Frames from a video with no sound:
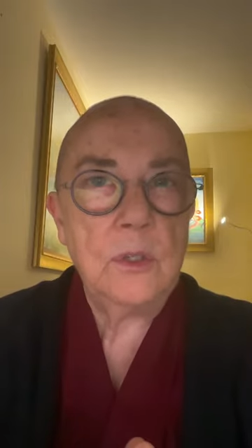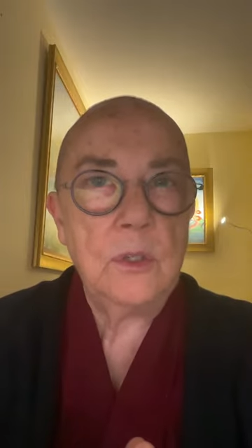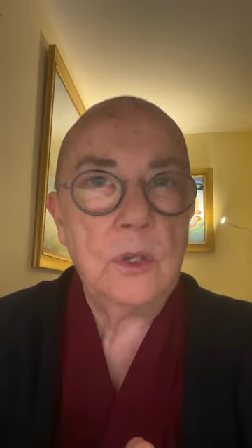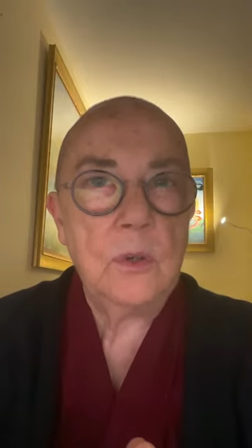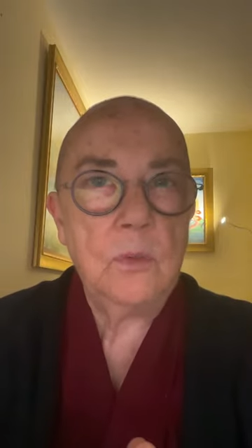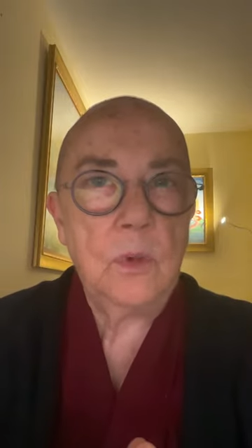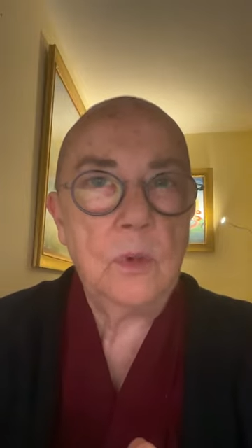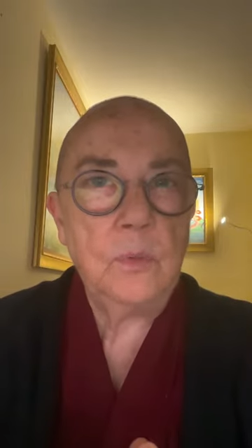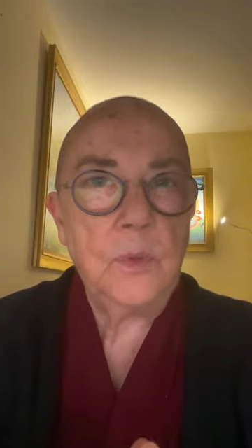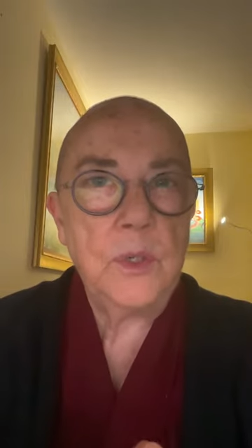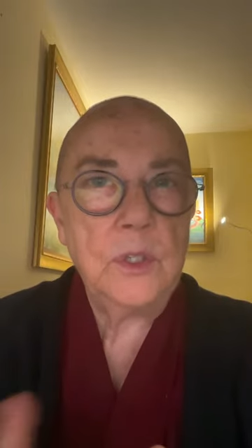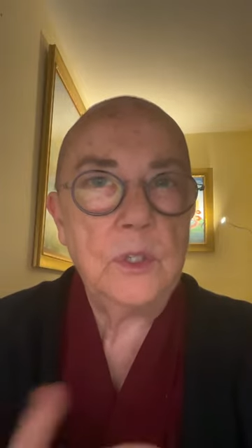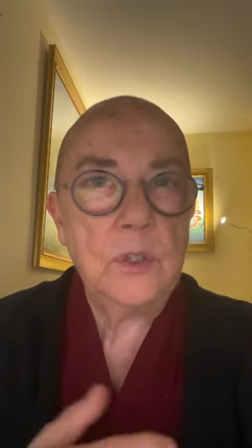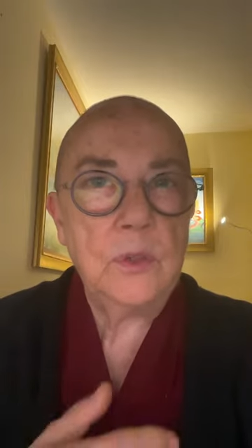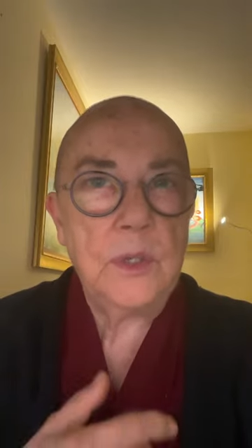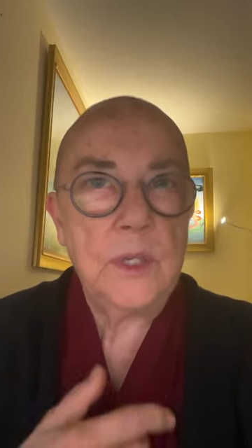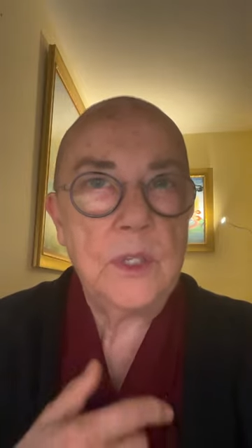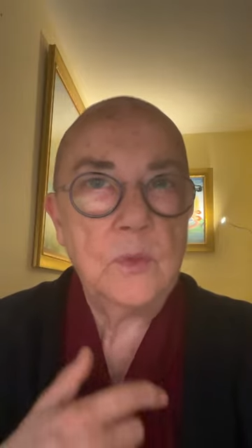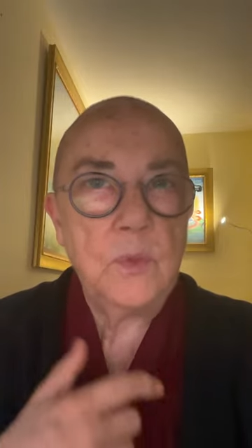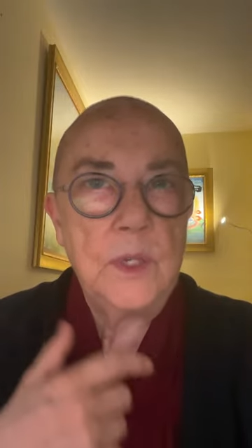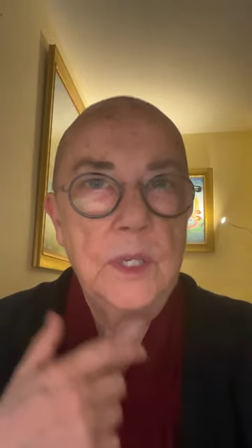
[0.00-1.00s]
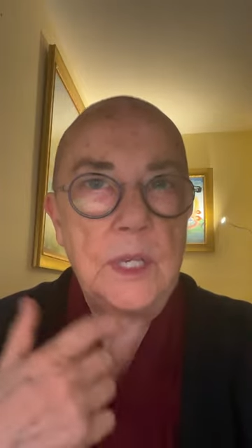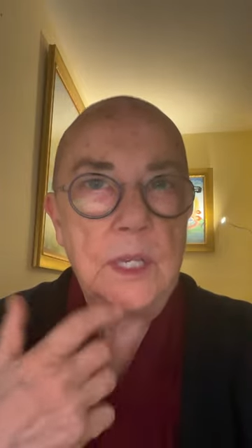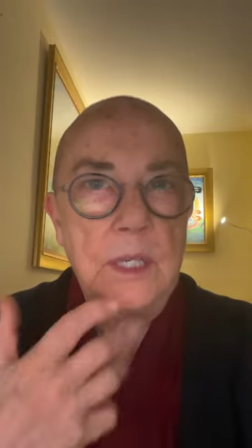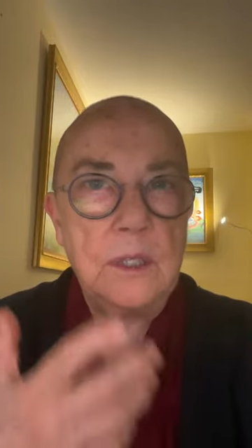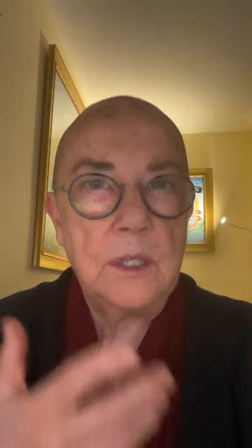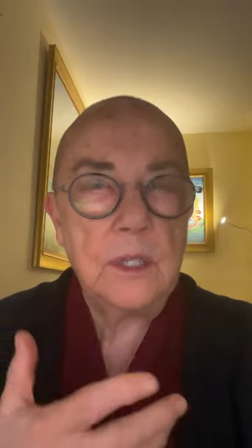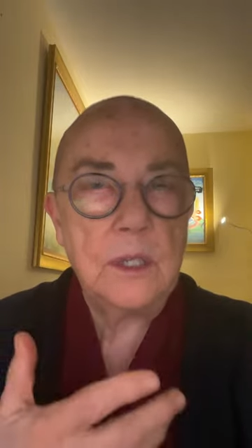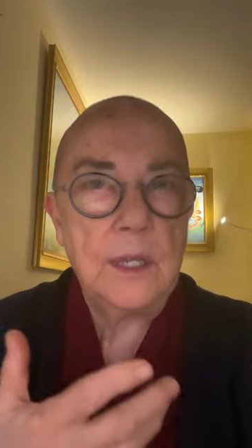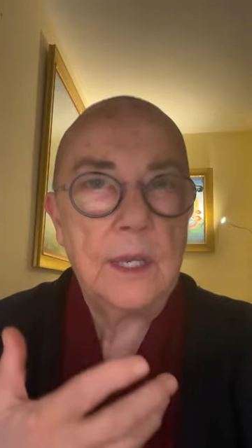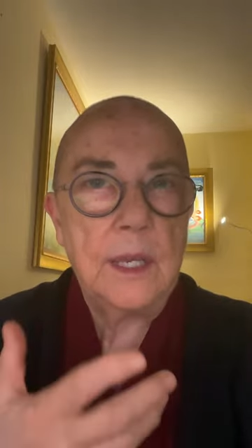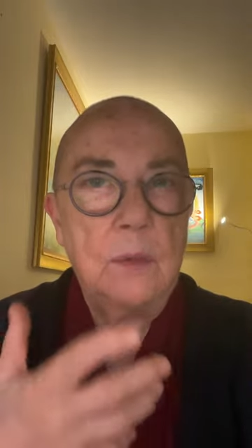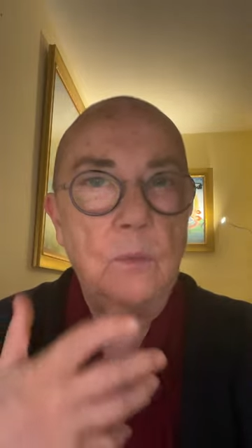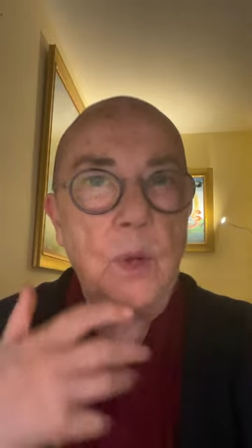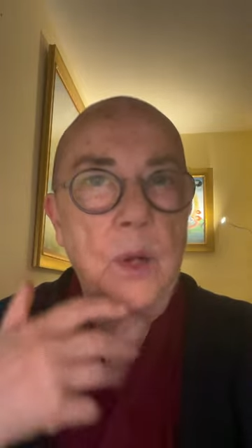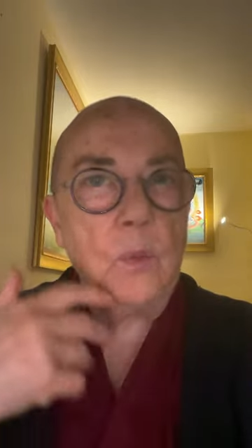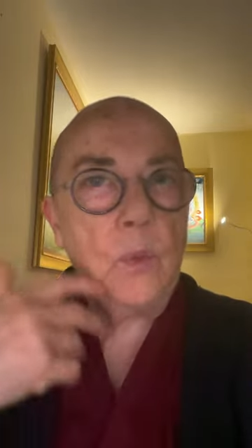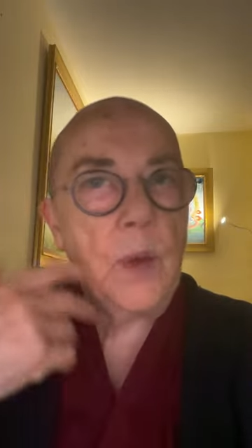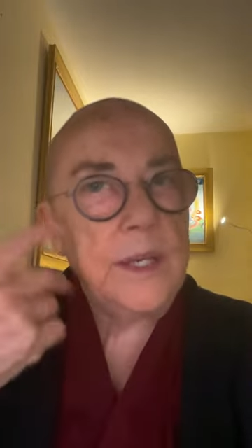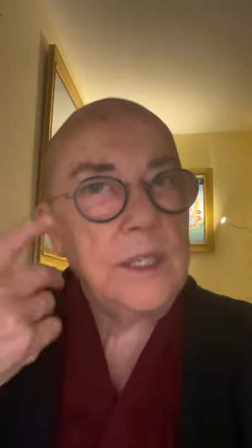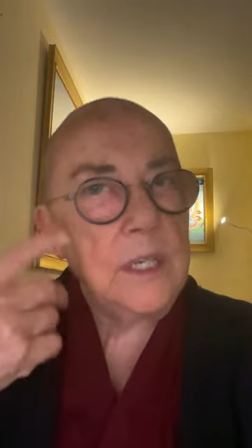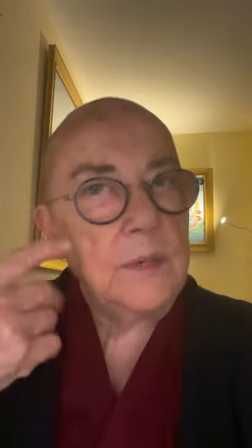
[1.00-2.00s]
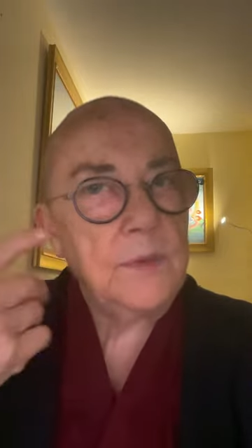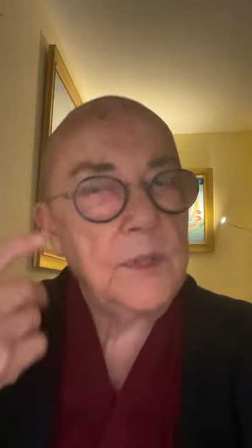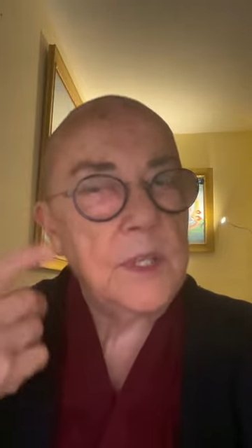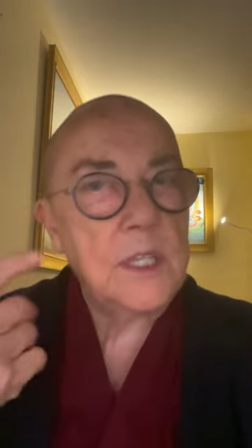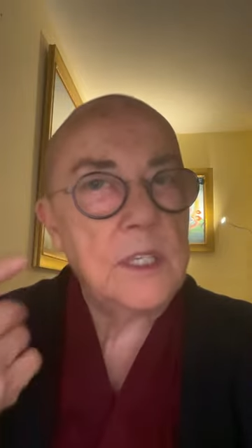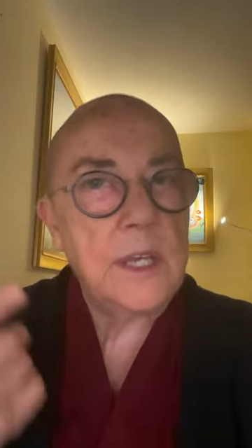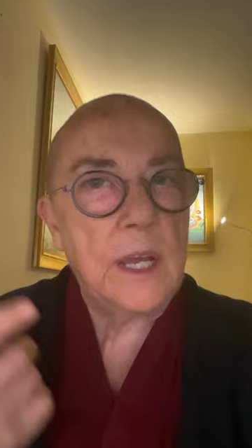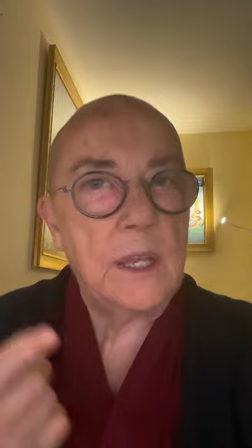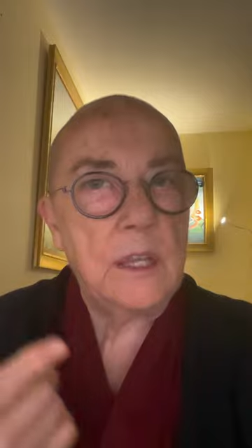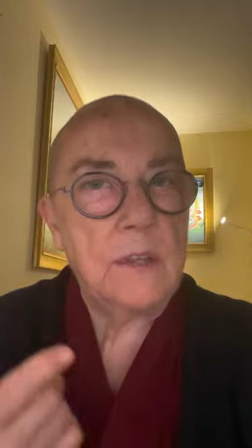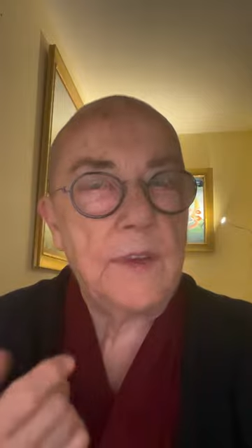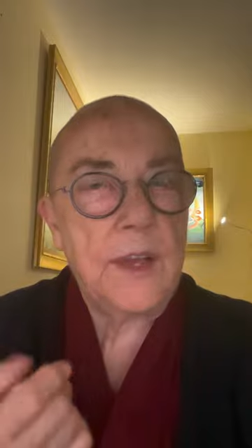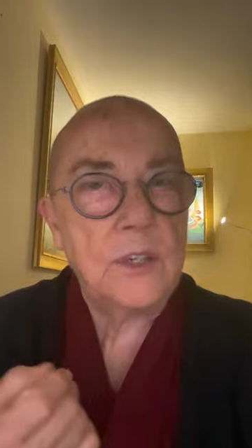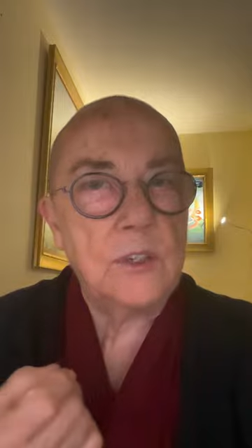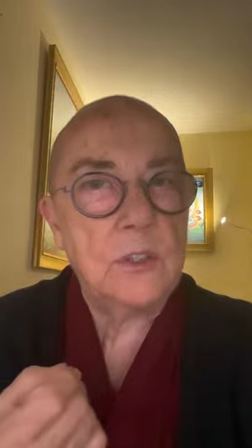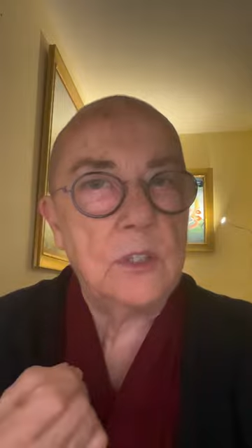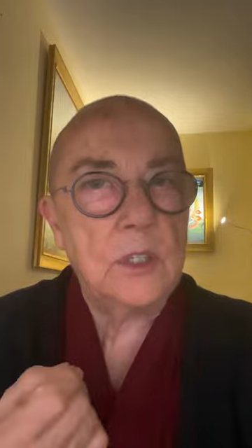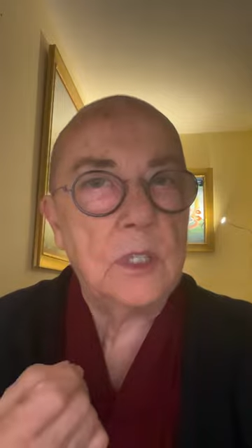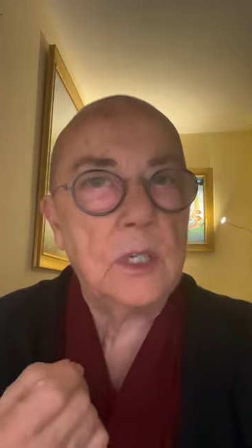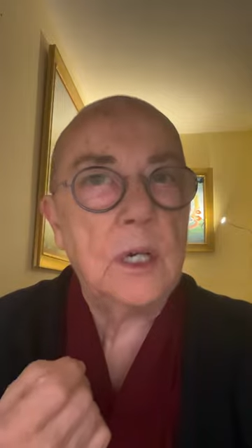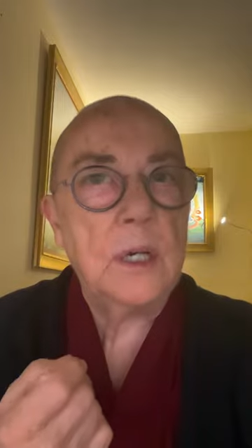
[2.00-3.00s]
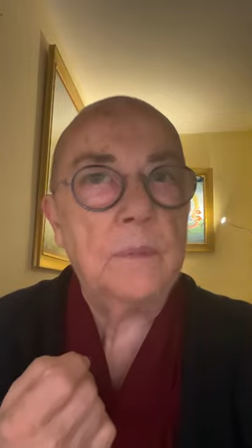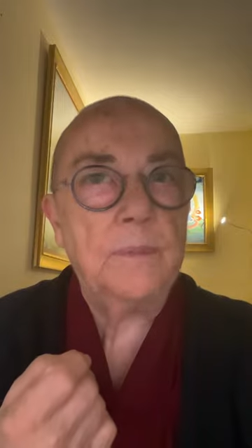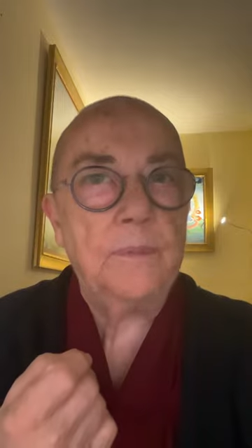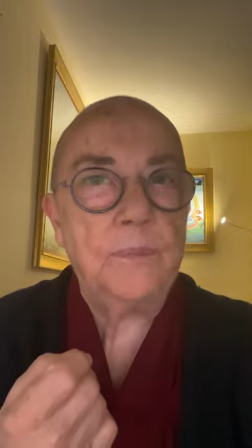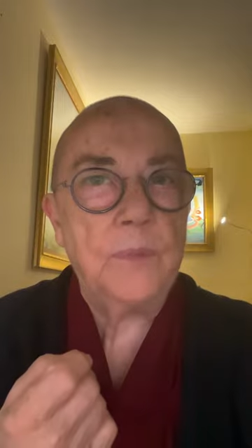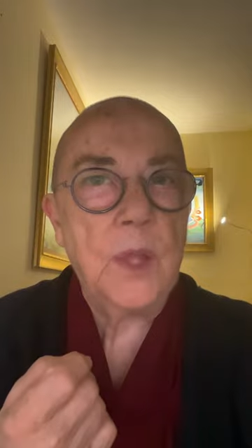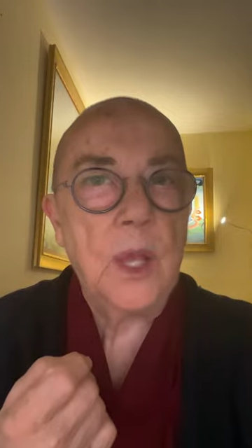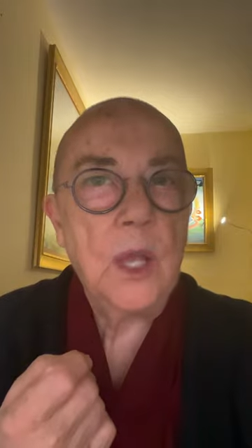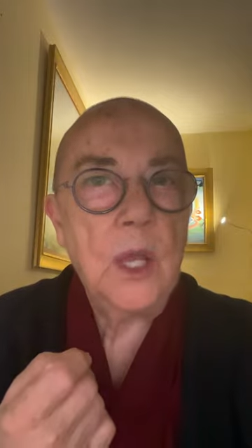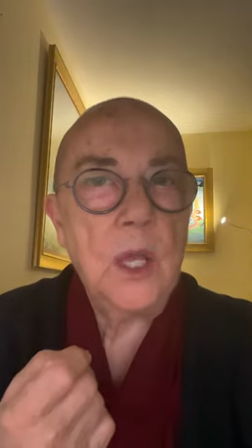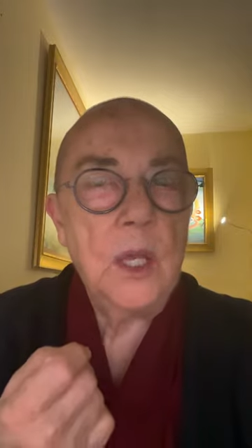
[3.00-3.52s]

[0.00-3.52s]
you know, what we do is we eat the thing and we're waiting for the satisfaction to come.